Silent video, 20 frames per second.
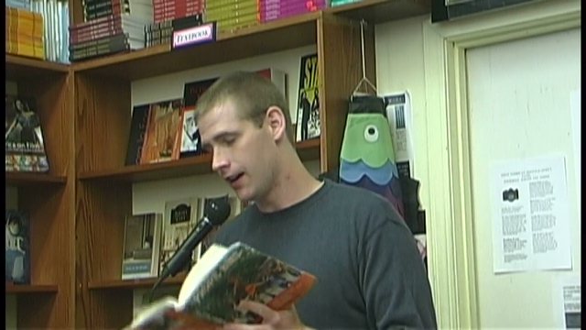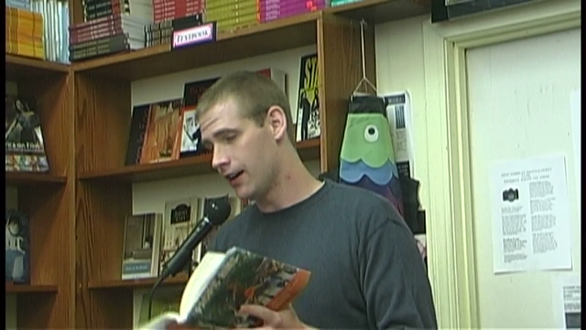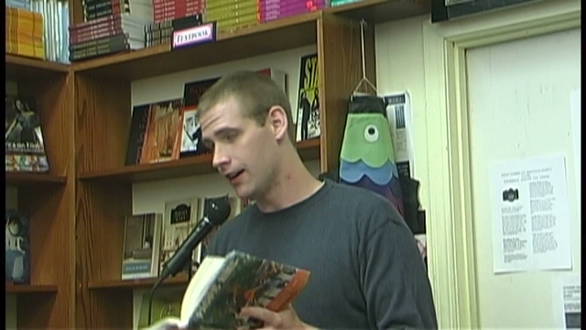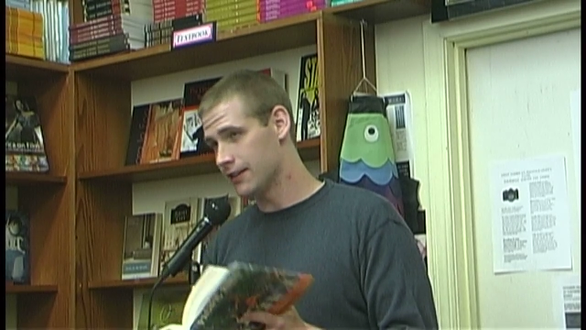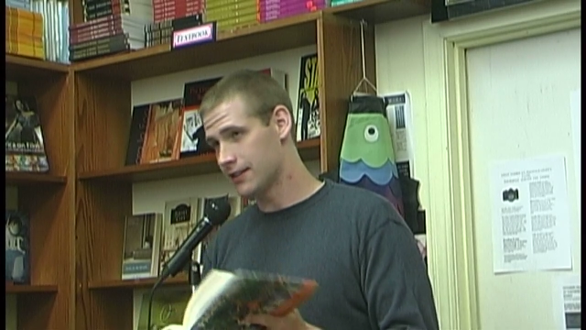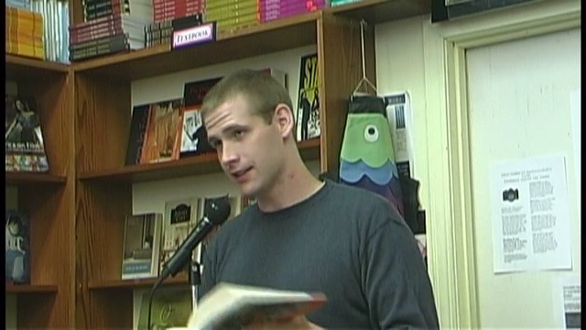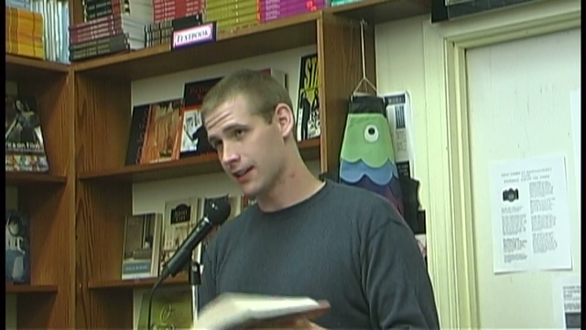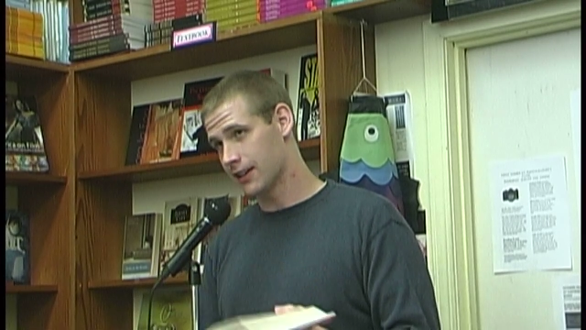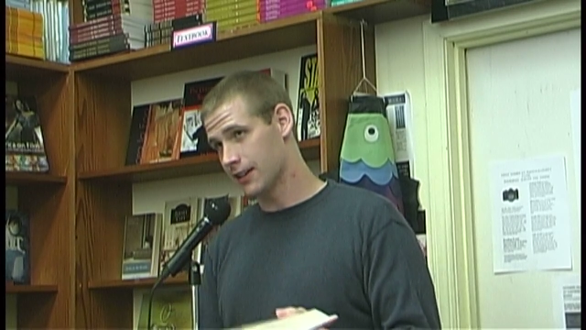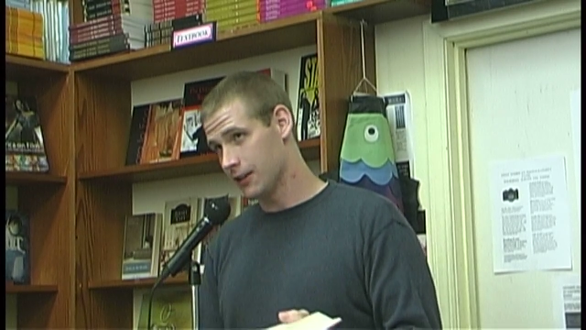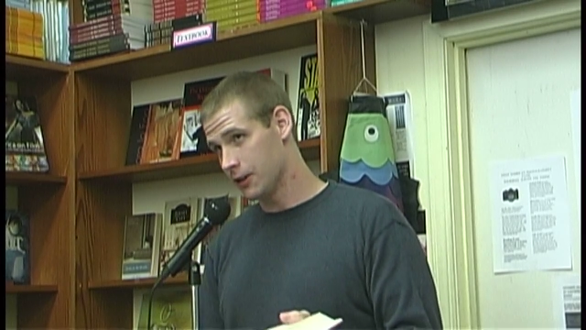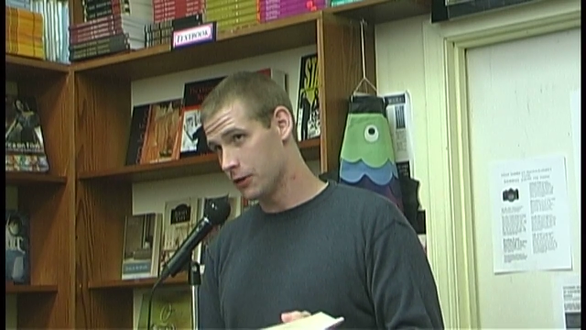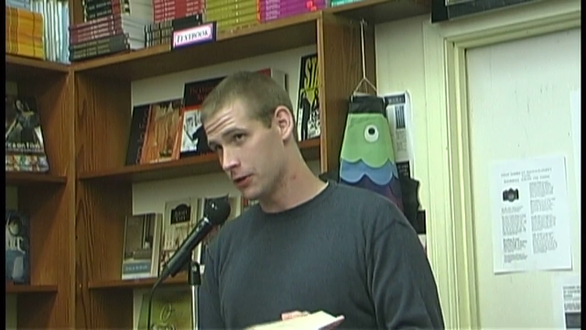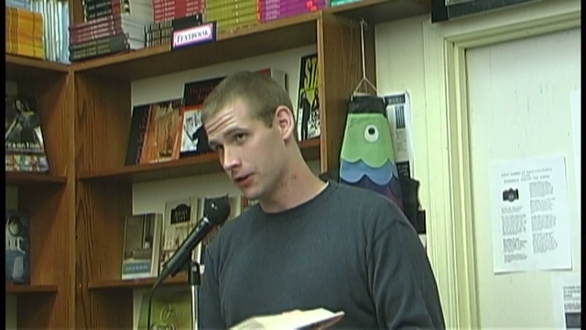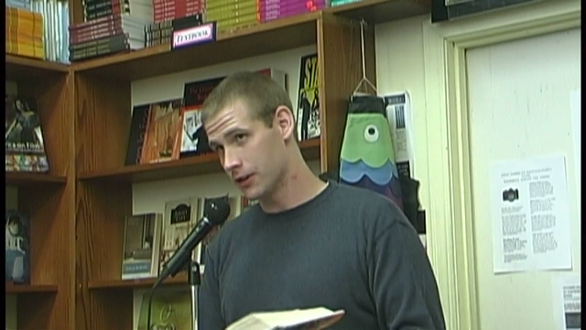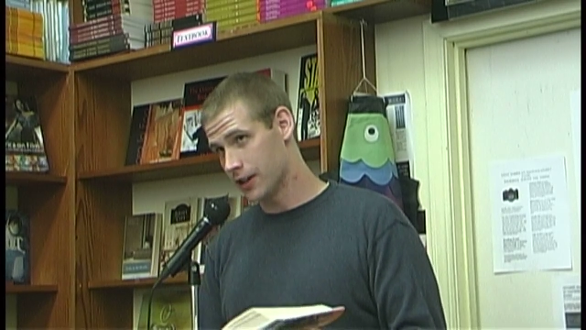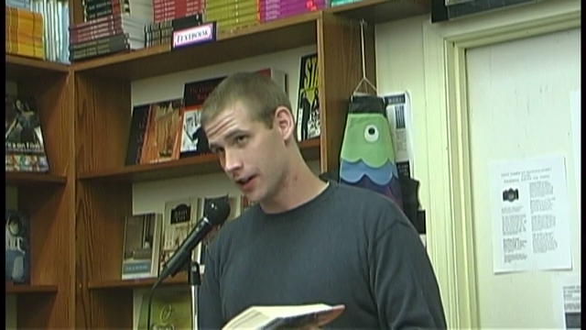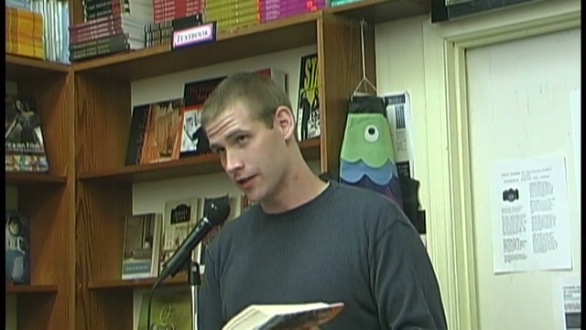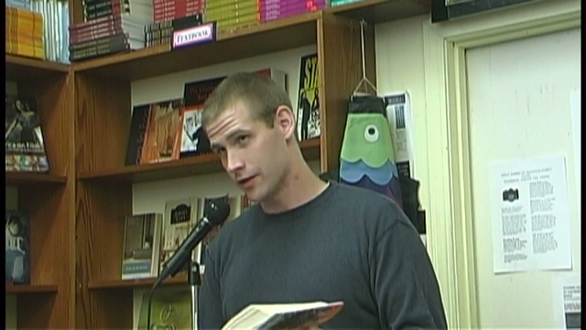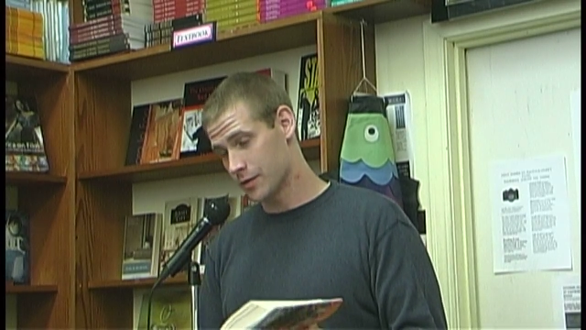it's like a
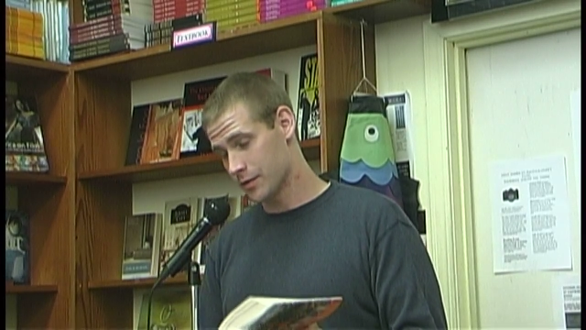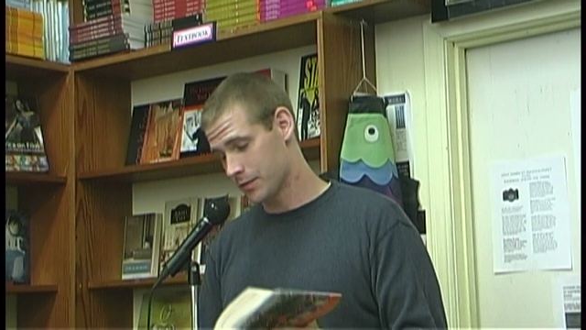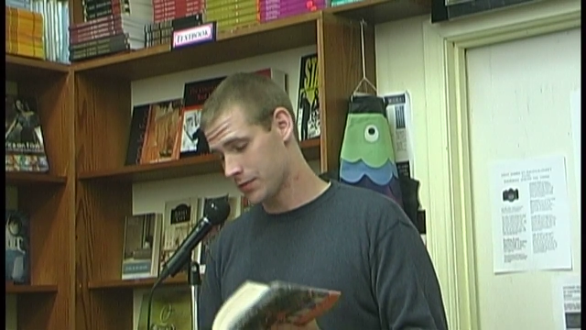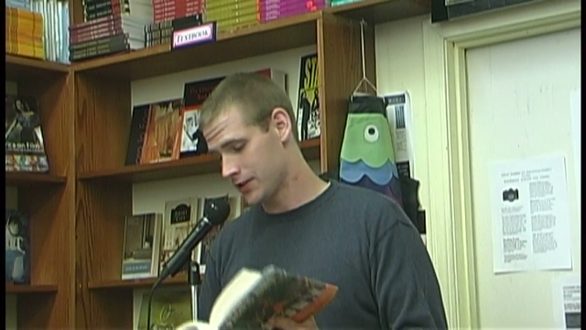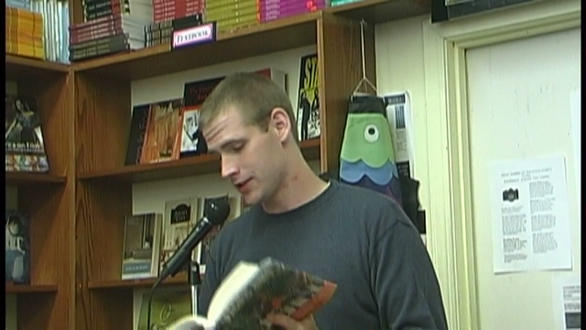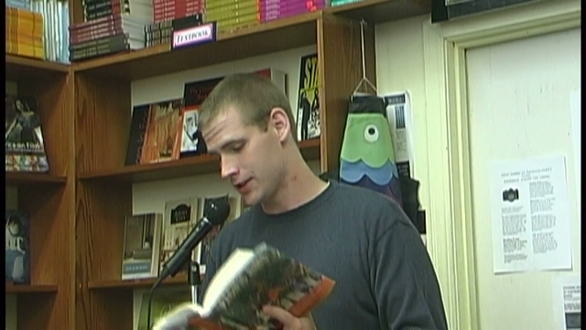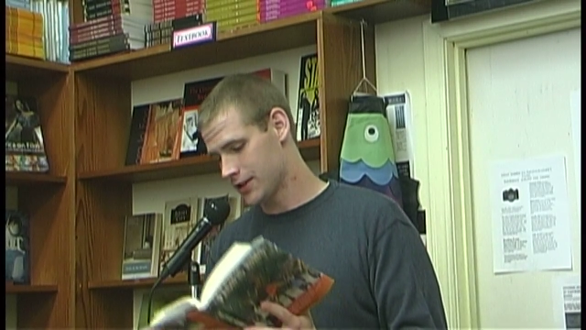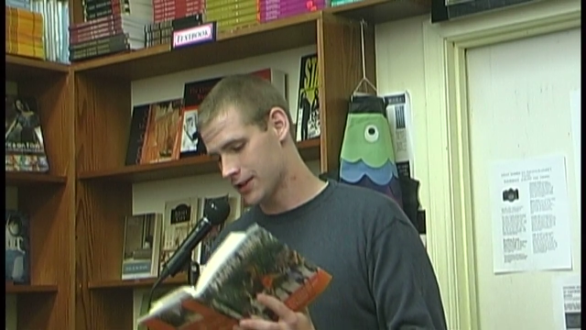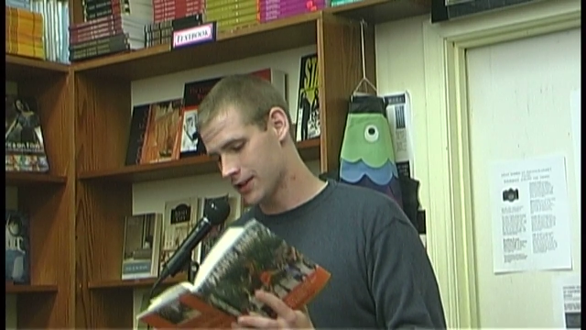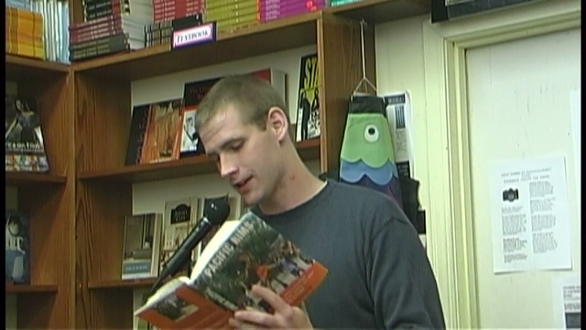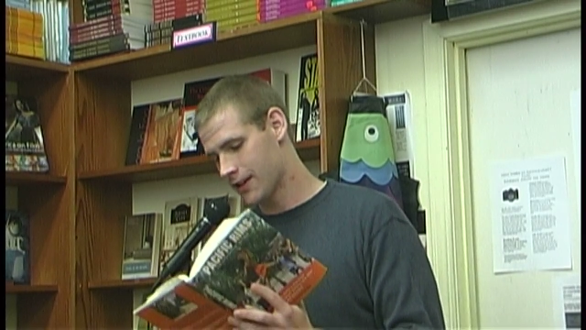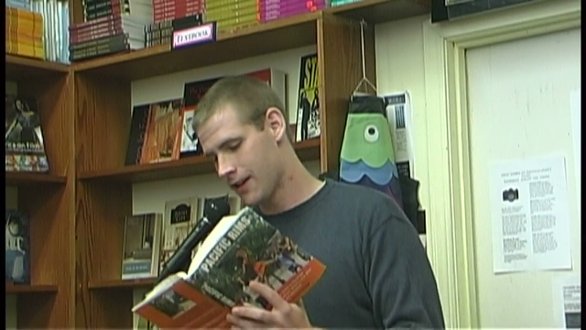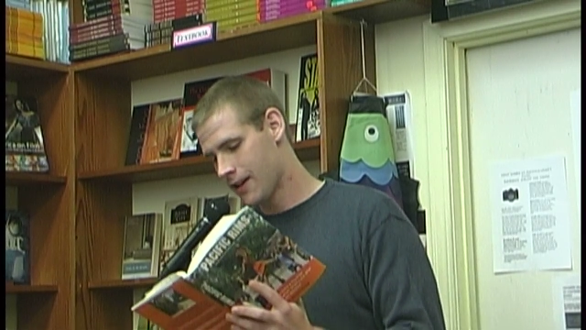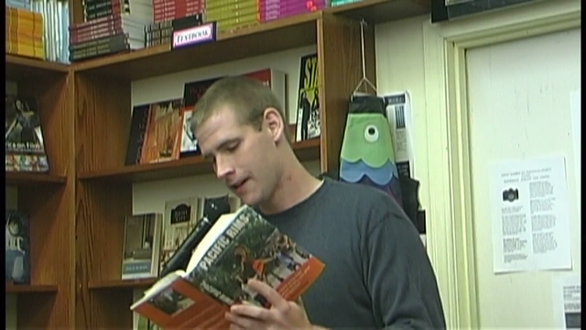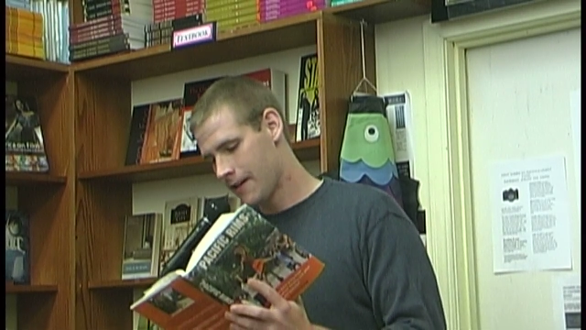local government position,